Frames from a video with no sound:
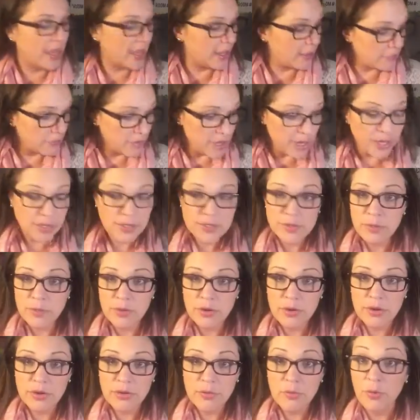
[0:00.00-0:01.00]
Internet
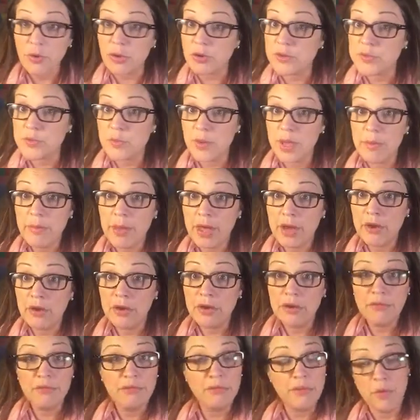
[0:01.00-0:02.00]
Explorer works way
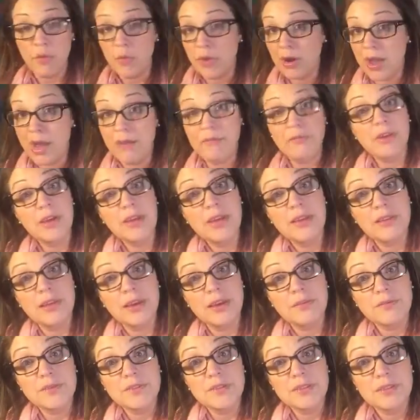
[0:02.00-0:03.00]
better for wherever he
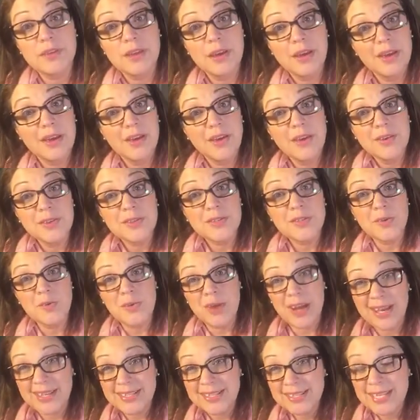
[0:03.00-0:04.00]
lives. So
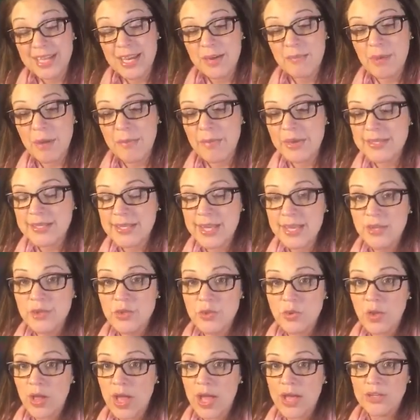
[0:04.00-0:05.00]
when I see him on my
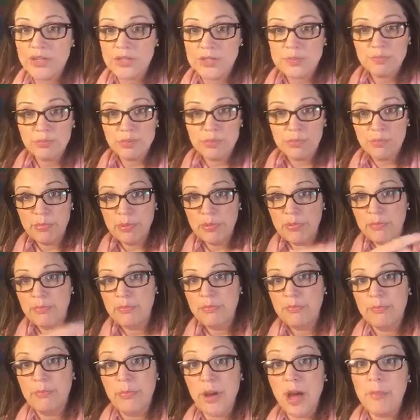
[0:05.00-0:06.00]
schedule, I just boop,
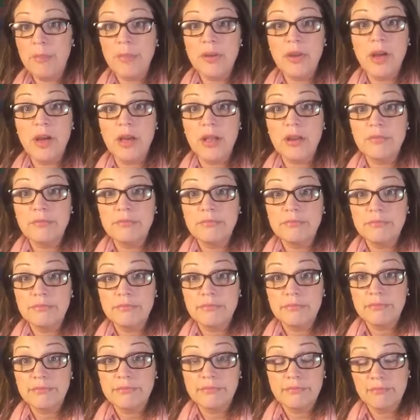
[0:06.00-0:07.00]
pop it on,
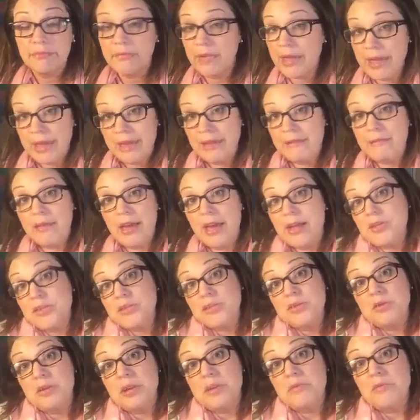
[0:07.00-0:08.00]
and I
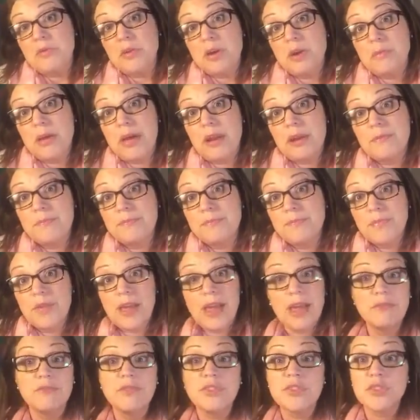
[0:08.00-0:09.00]
just don't even worry about it.
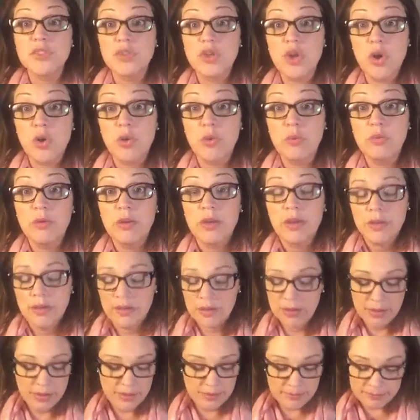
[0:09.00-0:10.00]
I just know,
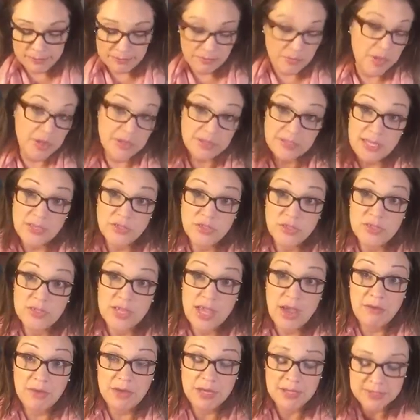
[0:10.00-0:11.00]
because that's just
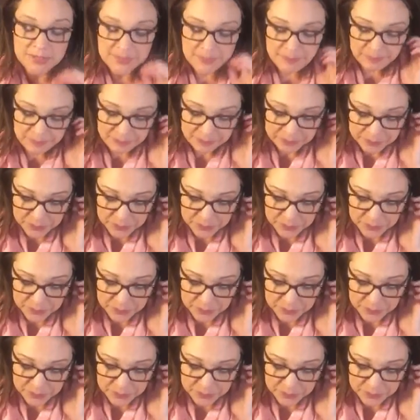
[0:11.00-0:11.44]
how it is.